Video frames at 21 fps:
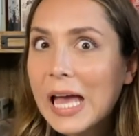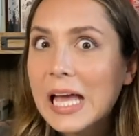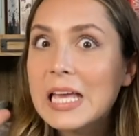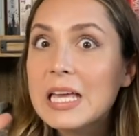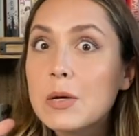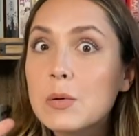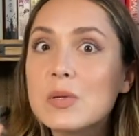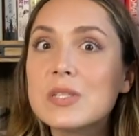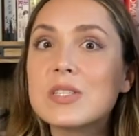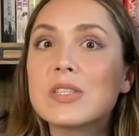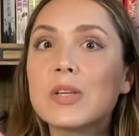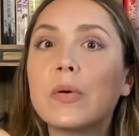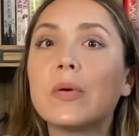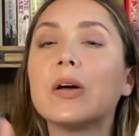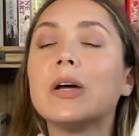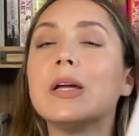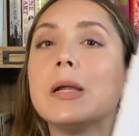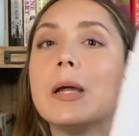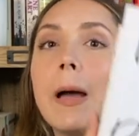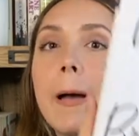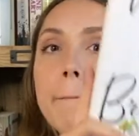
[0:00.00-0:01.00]
It was so
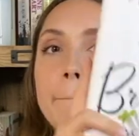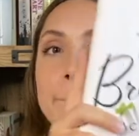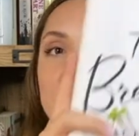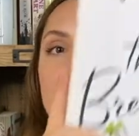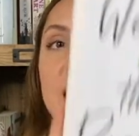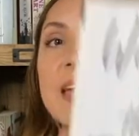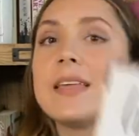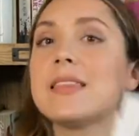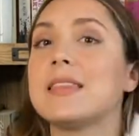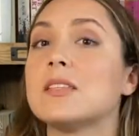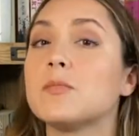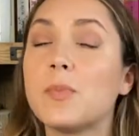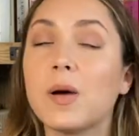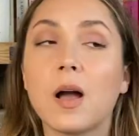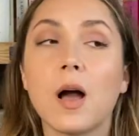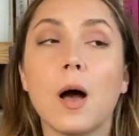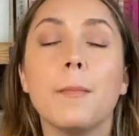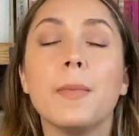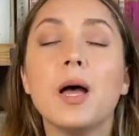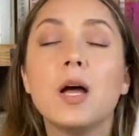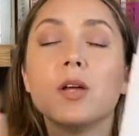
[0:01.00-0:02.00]
good. Pick this book
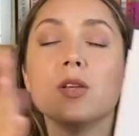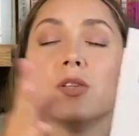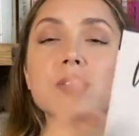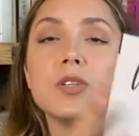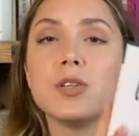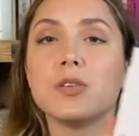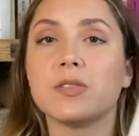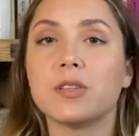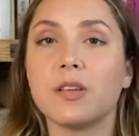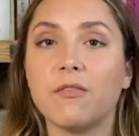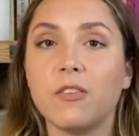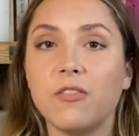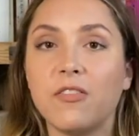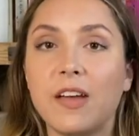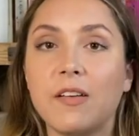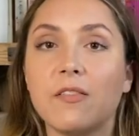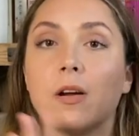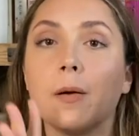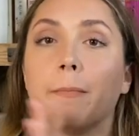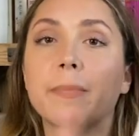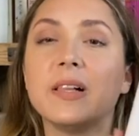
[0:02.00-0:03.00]
up. Do yourself a
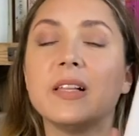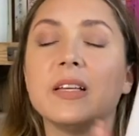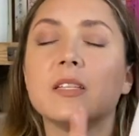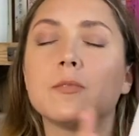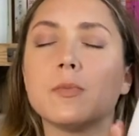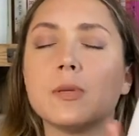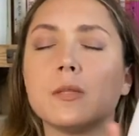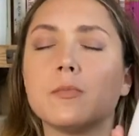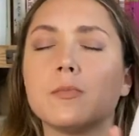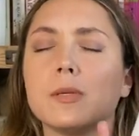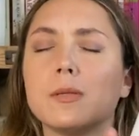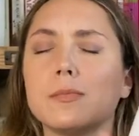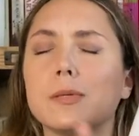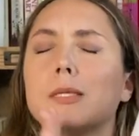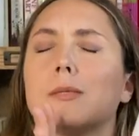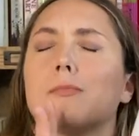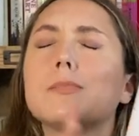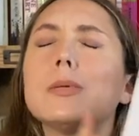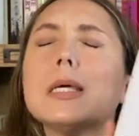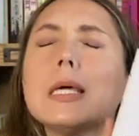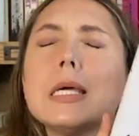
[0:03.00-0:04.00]
favor. Please, please, please, please,
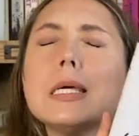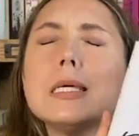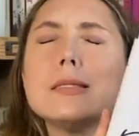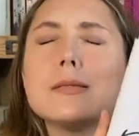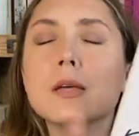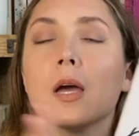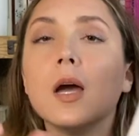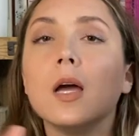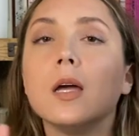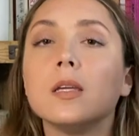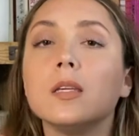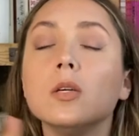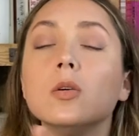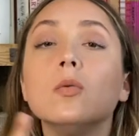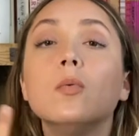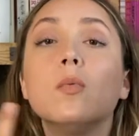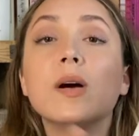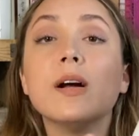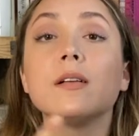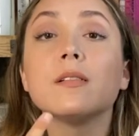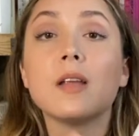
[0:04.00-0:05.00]
please. You
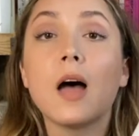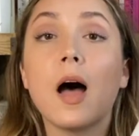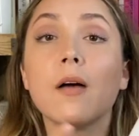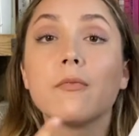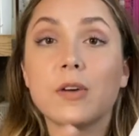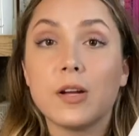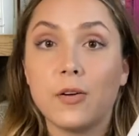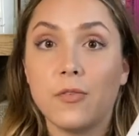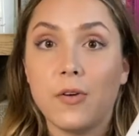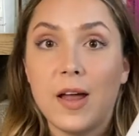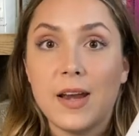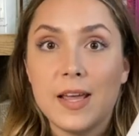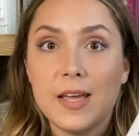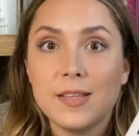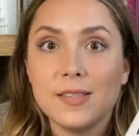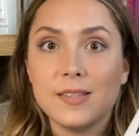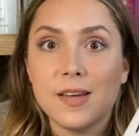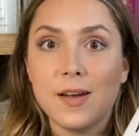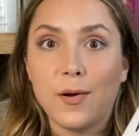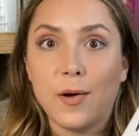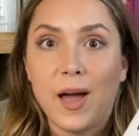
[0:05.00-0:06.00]
will not regret
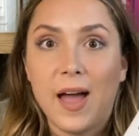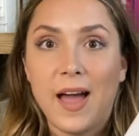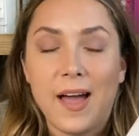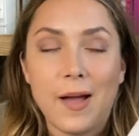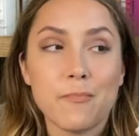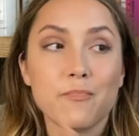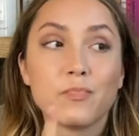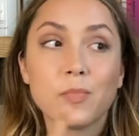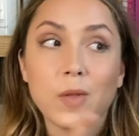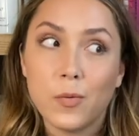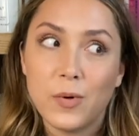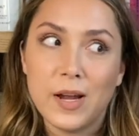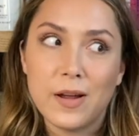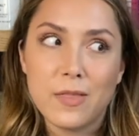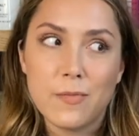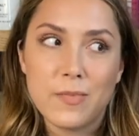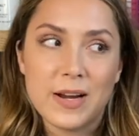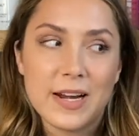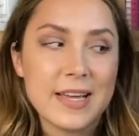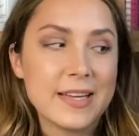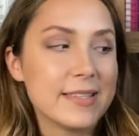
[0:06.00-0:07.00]
it. Okay? We Are the
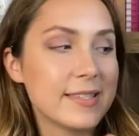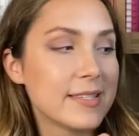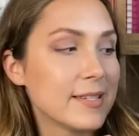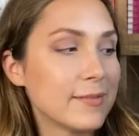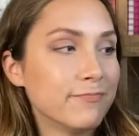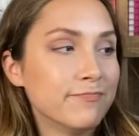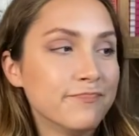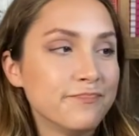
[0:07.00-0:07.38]
Brennens.